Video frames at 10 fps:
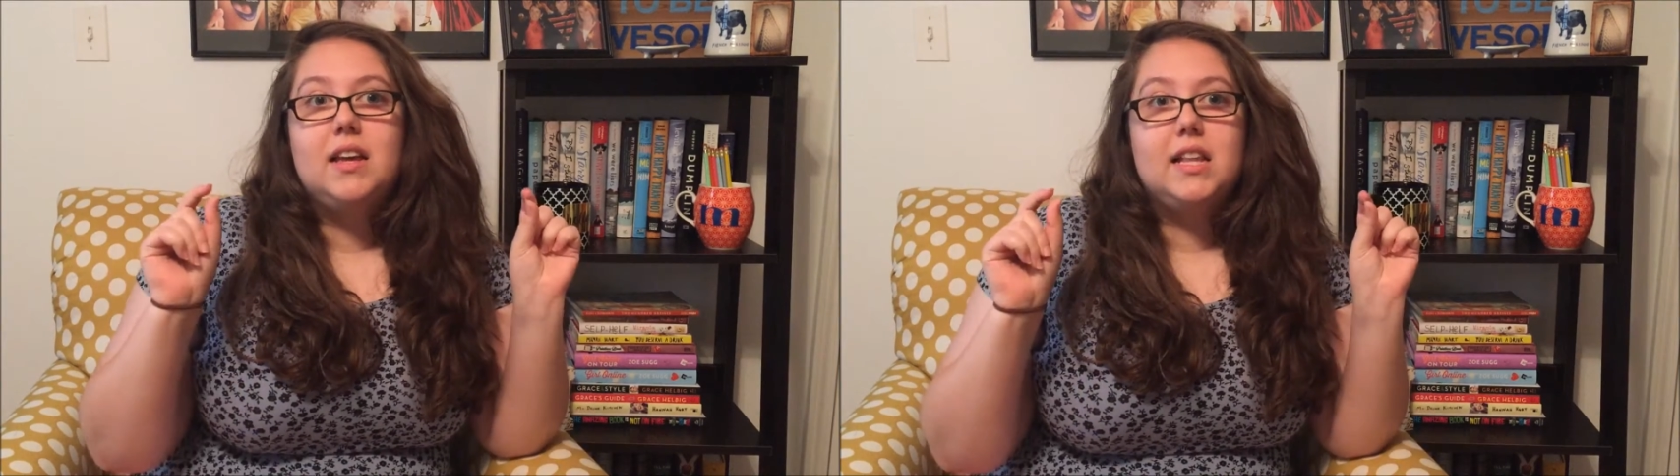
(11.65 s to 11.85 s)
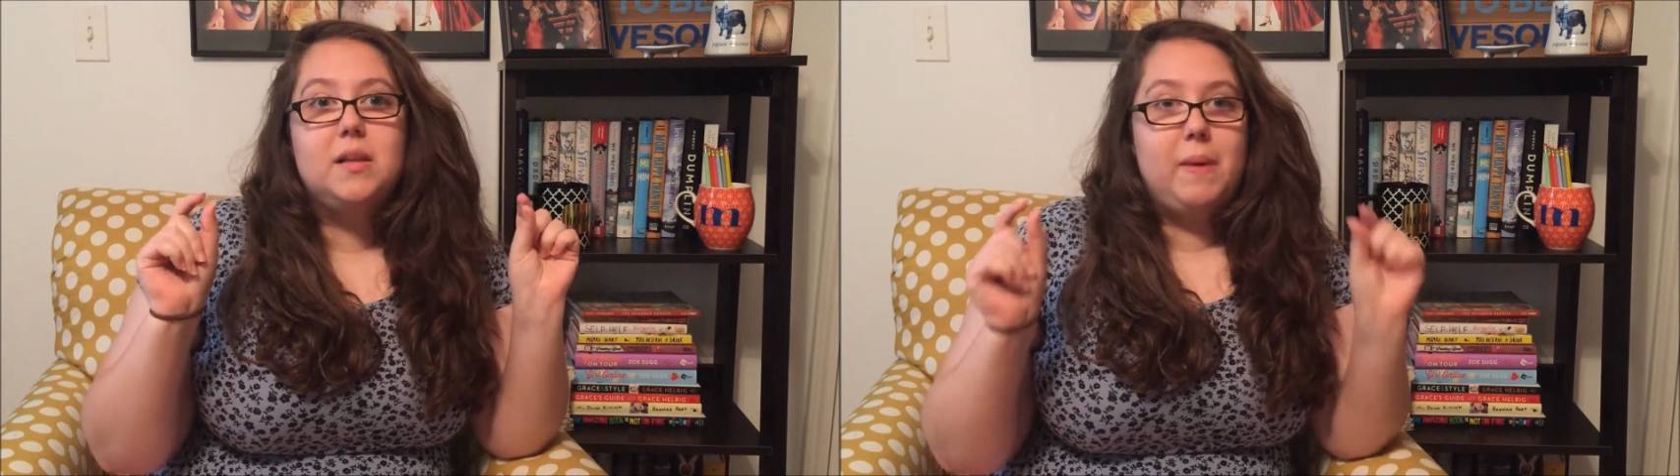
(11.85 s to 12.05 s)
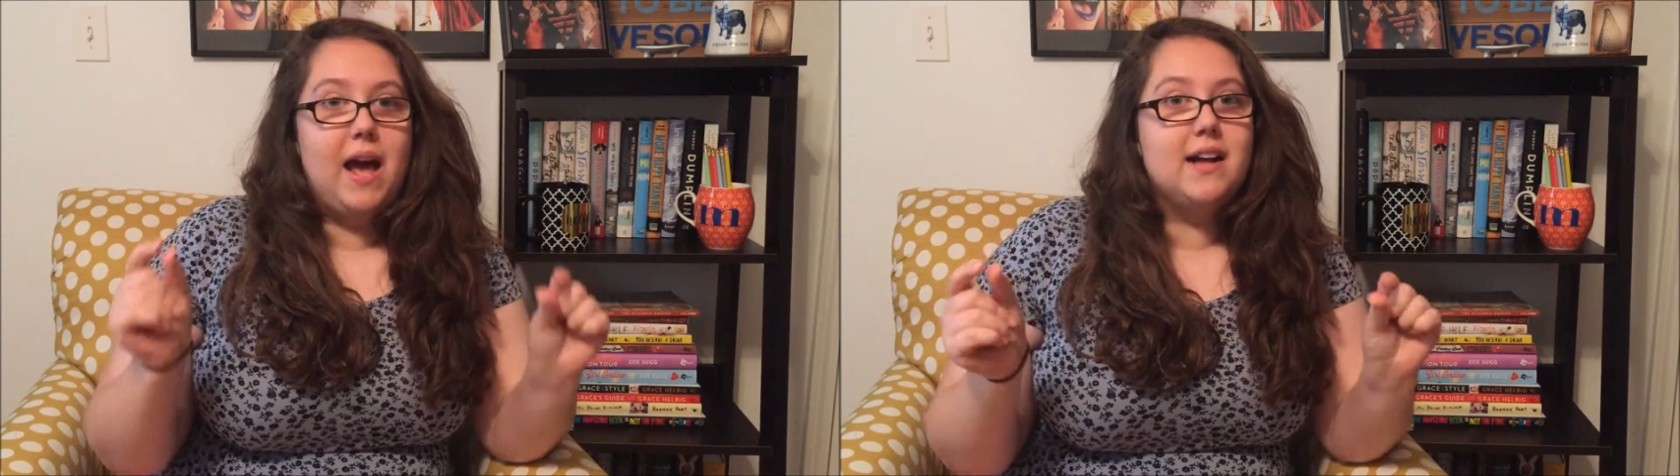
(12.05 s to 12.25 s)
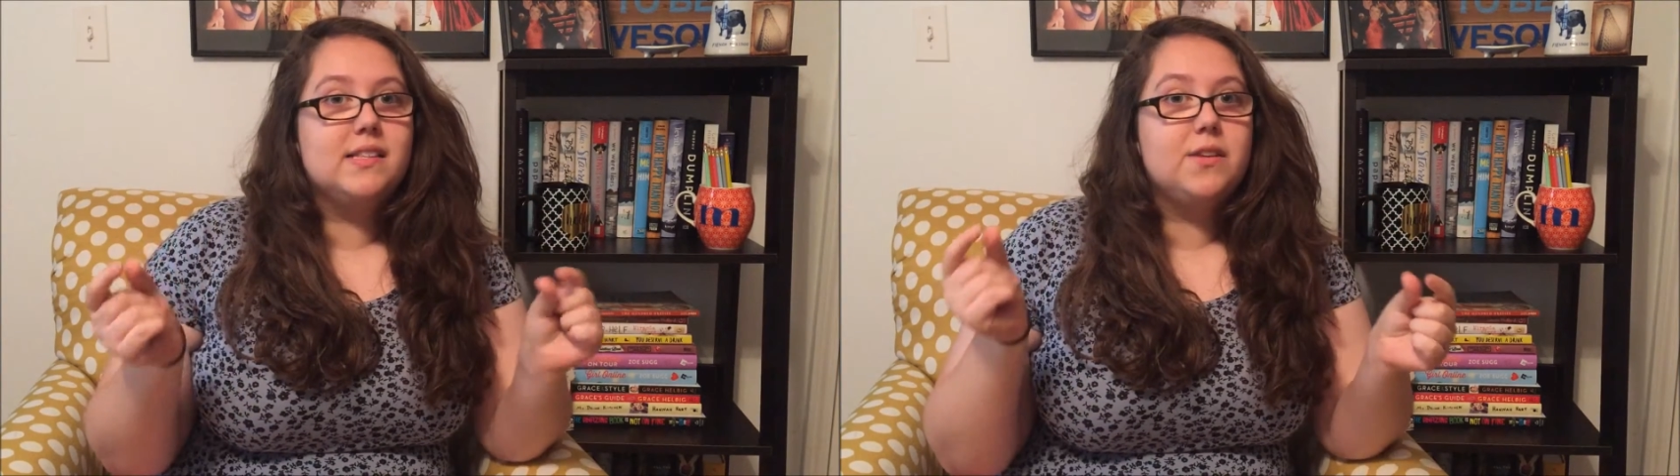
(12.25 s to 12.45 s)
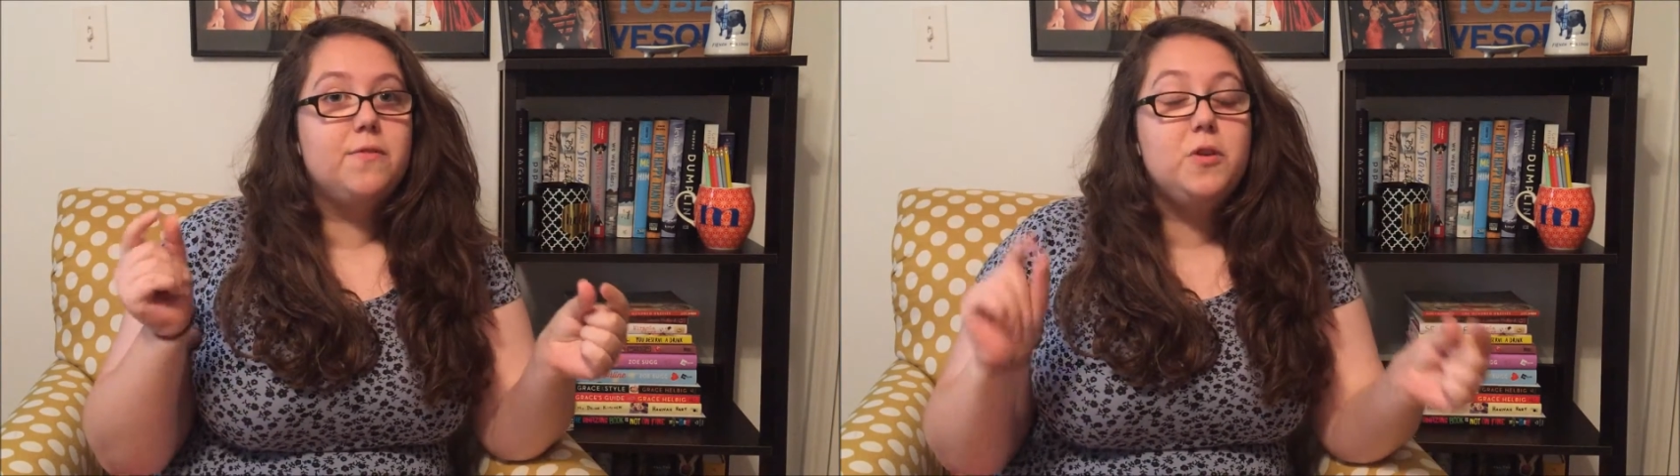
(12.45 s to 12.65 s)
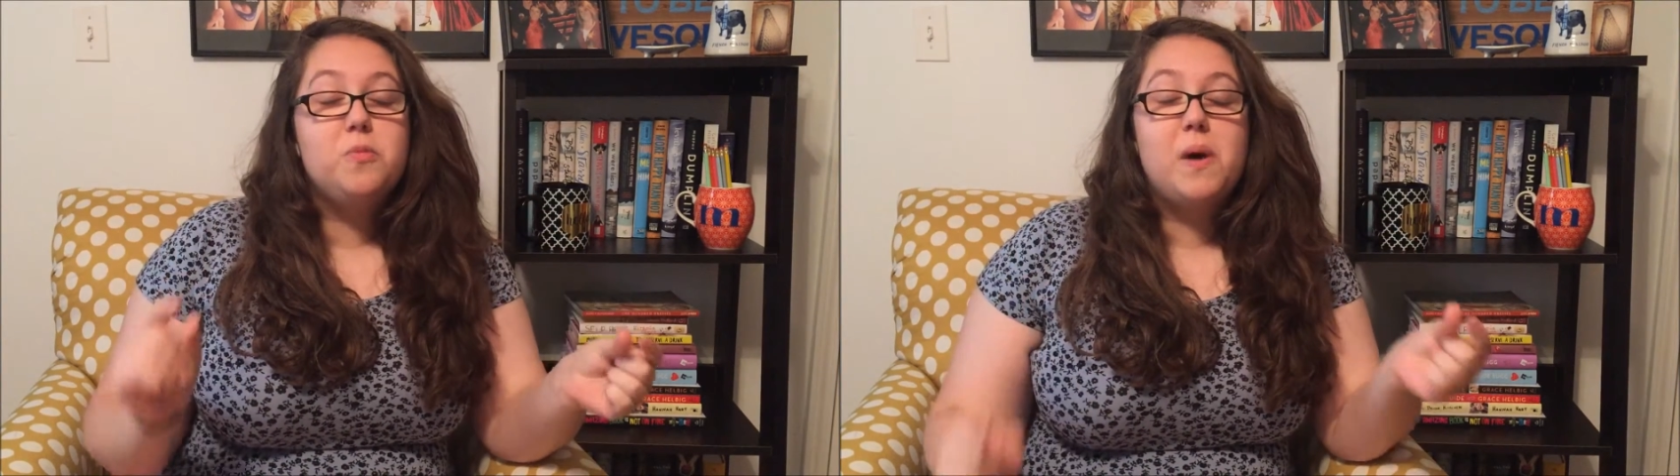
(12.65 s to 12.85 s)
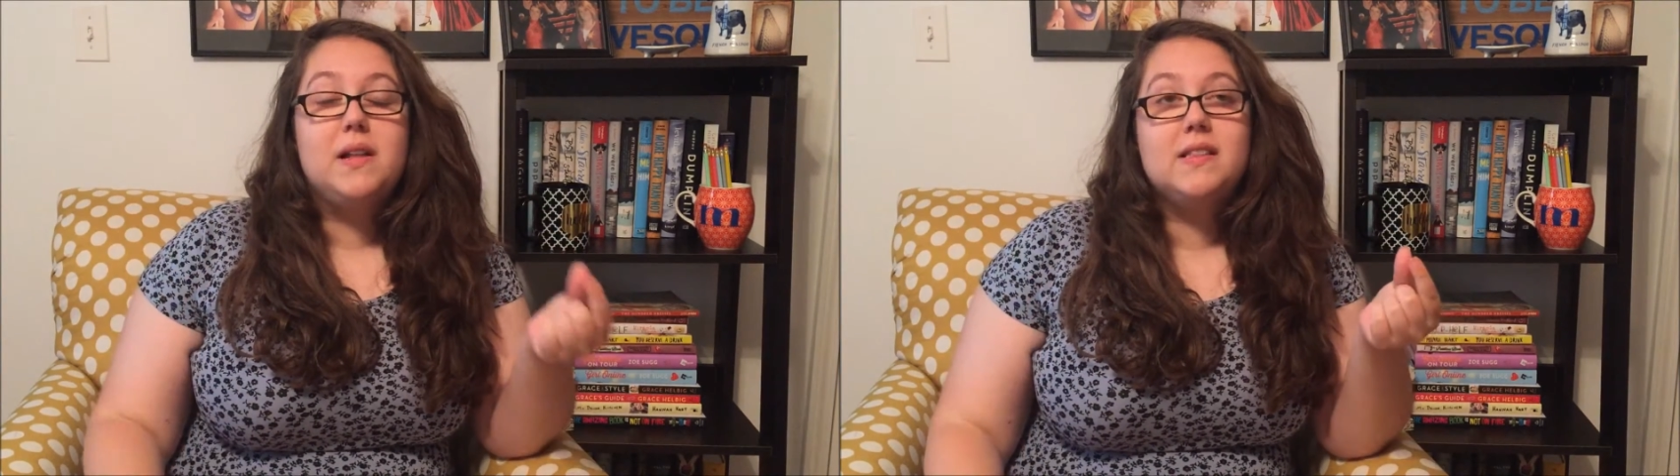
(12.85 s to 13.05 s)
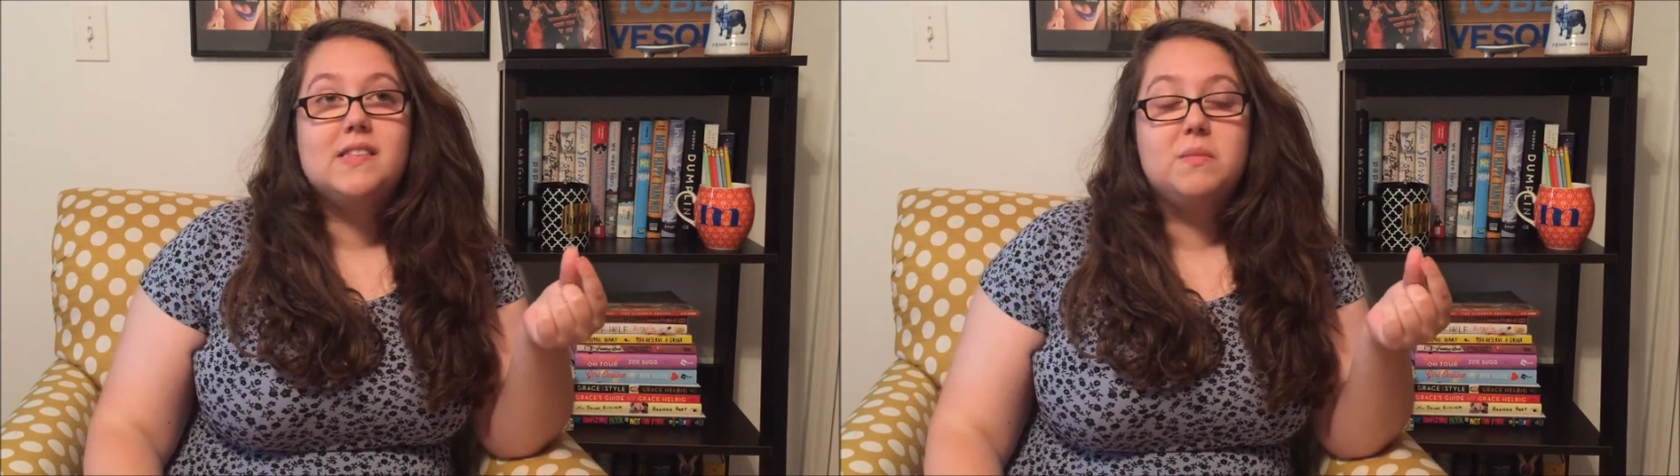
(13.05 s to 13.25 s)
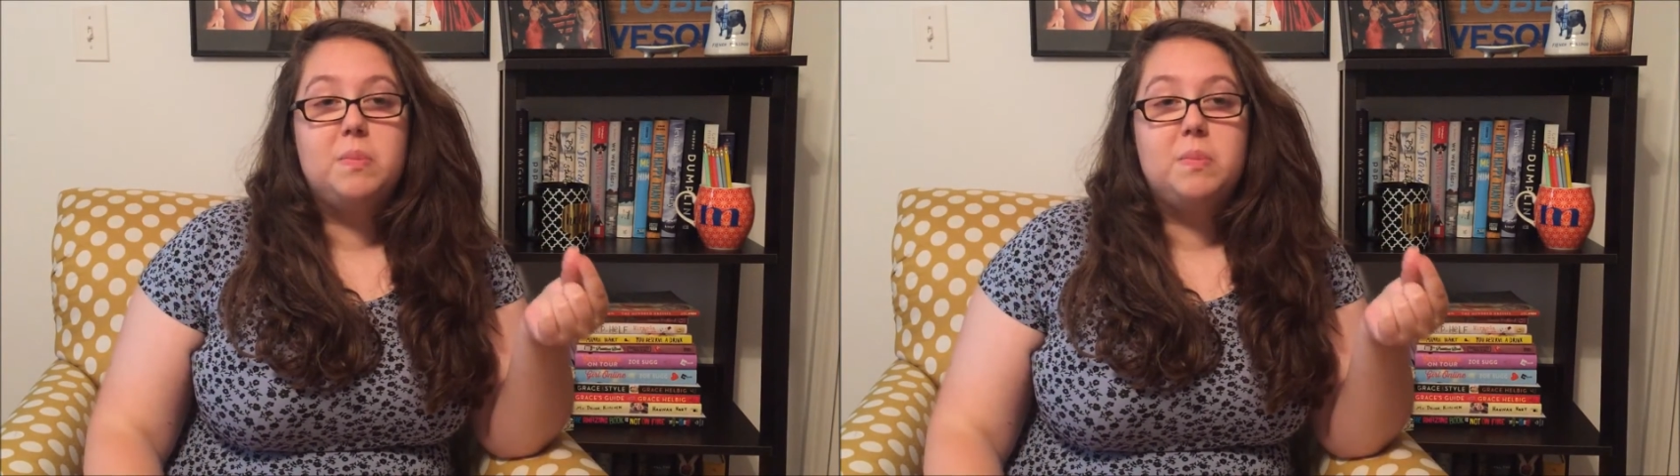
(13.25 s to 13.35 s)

in the past few months,